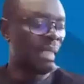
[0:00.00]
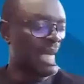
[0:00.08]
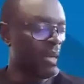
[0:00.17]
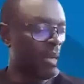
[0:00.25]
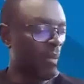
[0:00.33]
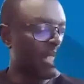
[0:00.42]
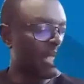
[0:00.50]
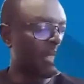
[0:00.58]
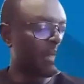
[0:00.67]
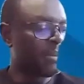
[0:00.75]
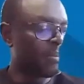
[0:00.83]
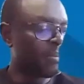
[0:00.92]
Thank you,
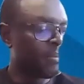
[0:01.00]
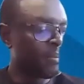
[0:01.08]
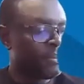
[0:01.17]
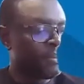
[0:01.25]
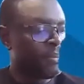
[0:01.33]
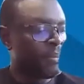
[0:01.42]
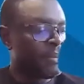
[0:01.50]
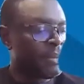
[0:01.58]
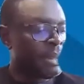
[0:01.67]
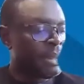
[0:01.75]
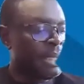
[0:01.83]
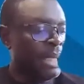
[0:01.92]
Ambassador.
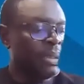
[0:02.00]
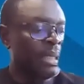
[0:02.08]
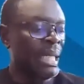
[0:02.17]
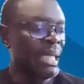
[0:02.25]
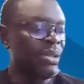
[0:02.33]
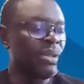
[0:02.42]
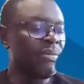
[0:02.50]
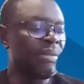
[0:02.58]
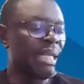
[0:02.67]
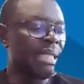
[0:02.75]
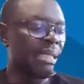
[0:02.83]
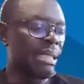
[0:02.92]
I would like to
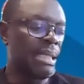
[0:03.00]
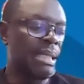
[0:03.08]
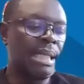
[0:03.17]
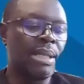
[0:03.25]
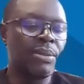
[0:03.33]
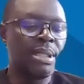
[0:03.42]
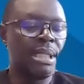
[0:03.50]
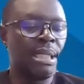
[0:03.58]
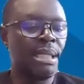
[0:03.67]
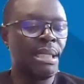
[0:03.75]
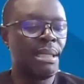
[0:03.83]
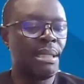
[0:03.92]
invite now
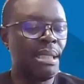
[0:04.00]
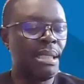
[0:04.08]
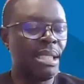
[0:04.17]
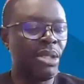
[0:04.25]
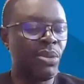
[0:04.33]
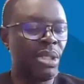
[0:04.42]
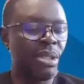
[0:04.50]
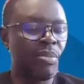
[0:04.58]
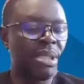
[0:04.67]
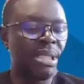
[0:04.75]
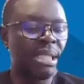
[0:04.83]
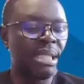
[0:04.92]
the distinguished
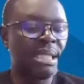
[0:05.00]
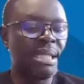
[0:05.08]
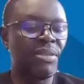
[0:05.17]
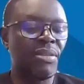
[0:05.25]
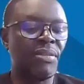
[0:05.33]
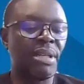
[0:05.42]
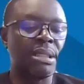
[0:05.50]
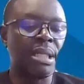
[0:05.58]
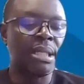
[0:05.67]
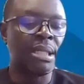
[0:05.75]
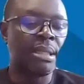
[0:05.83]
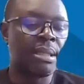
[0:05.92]
representative of
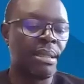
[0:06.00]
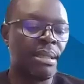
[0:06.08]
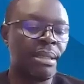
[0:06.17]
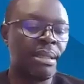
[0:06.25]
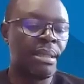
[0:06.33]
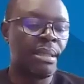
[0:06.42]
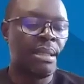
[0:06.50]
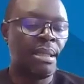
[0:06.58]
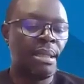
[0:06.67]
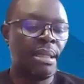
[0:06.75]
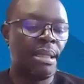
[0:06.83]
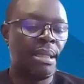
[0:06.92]
Qatar,
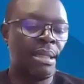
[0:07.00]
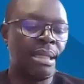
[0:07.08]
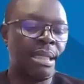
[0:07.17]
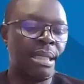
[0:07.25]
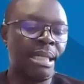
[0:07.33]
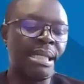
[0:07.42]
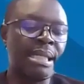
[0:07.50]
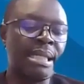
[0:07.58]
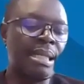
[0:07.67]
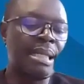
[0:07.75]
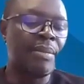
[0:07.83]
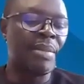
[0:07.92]
Her
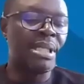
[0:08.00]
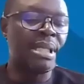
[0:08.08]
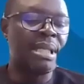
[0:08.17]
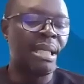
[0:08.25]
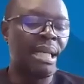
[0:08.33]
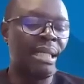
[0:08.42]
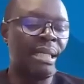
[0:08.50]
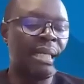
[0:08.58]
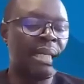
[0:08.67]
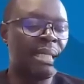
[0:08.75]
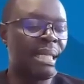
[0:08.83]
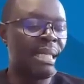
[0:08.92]
Excellency Ambassador
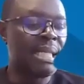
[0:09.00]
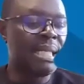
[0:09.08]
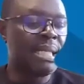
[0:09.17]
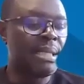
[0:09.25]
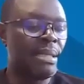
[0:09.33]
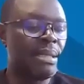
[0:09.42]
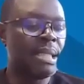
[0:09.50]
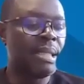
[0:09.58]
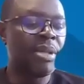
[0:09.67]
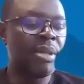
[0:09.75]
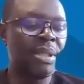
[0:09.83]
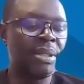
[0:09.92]
Alia Al-Thani,
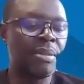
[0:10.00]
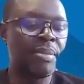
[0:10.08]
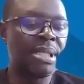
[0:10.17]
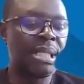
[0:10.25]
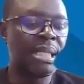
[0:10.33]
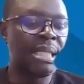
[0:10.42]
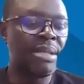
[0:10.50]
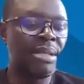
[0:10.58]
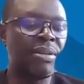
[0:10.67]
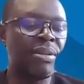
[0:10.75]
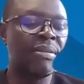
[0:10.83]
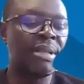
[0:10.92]
the permanent
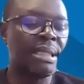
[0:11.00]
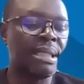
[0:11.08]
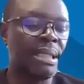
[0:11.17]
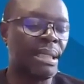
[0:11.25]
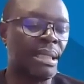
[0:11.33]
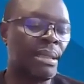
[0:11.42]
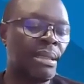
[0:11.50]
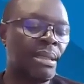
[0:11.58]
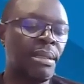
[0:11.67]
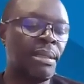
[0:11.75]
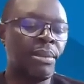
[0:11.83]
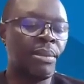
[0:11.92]
representative of Qatar
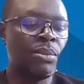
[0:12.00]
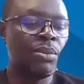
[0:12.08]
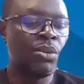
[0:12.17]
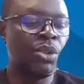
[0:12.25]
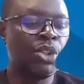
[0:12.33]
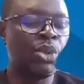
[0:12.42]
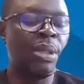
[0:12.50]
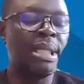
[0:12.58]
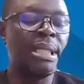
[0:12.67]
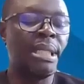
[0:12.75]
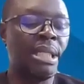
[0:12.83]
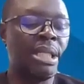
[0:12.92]
to the
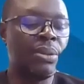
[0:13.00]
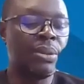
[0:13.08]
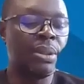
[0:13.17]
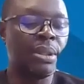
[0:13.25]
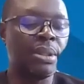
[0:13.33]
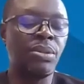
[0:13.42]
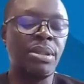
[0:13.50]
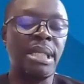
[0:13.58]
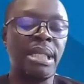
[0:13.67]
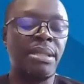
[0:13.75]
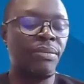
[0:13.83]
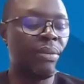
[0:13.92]
UN in New York, to
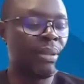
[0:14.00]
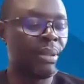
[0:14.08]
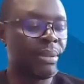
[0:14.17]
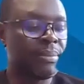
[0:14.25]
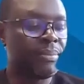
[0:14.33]
take the floor.